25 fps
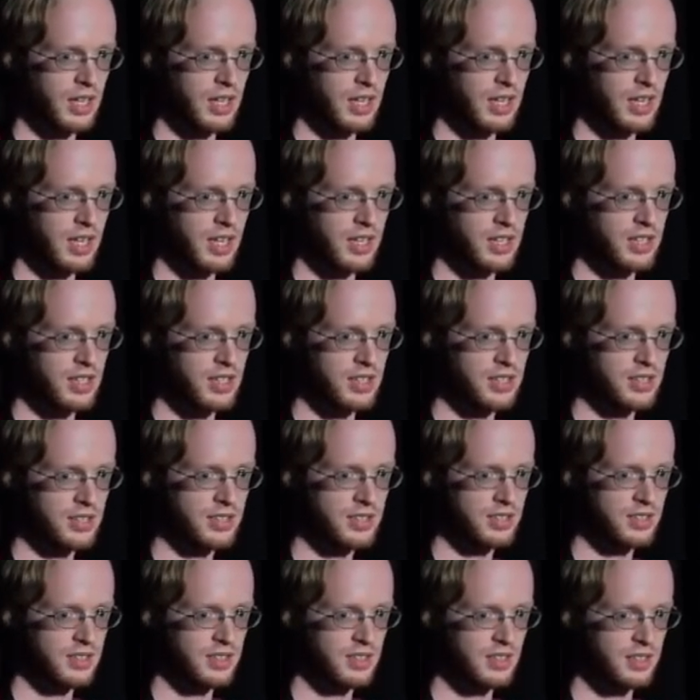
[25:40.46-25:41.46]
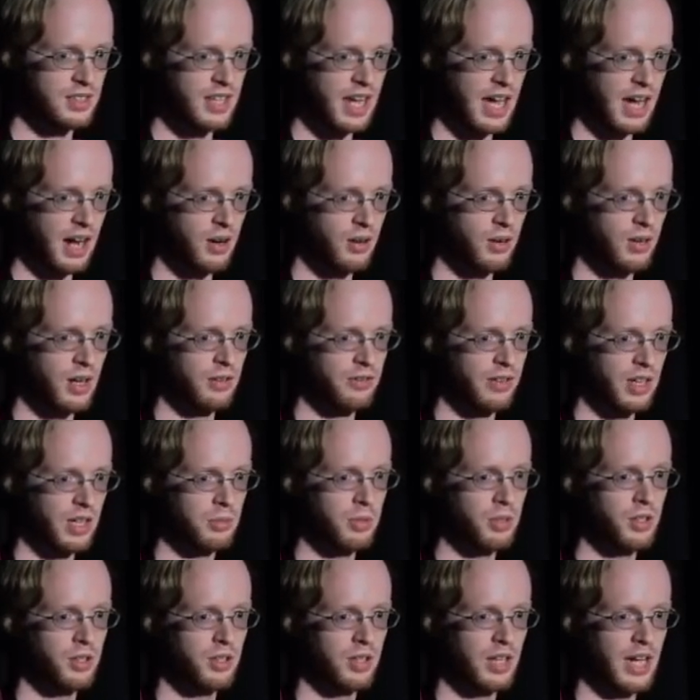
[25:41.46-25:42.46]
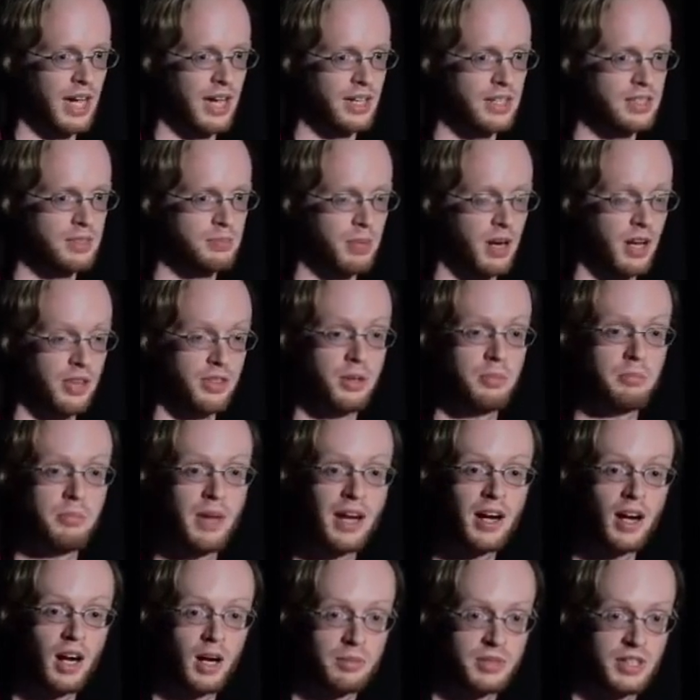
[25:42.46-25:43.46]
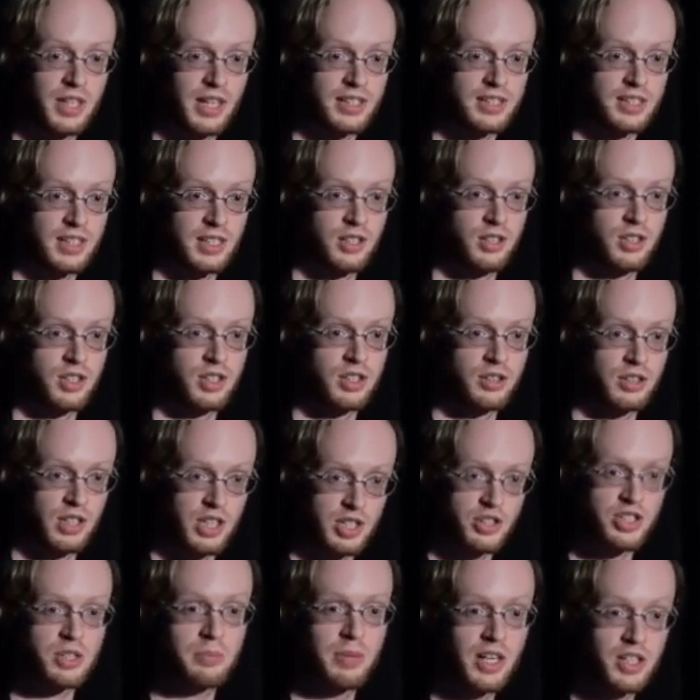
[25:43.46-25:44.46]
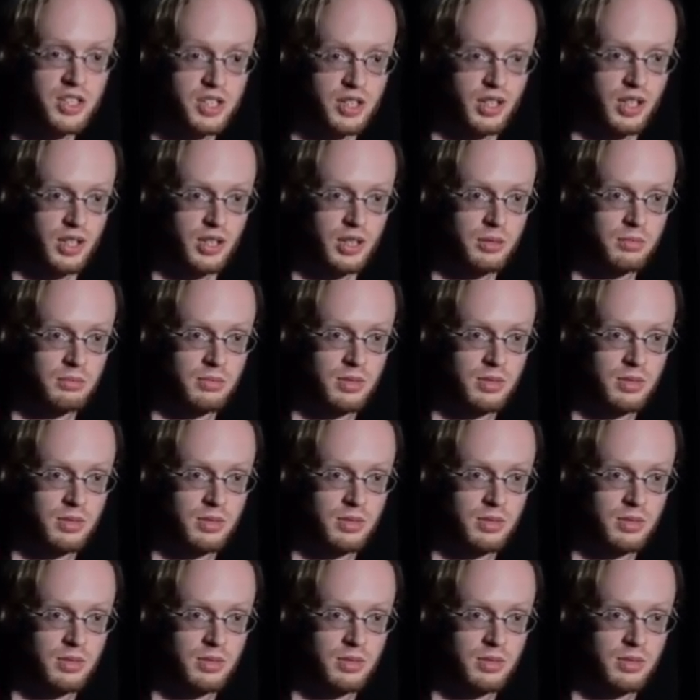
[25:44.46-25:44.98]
is now available as Python meta objects, and you can do introspection on them.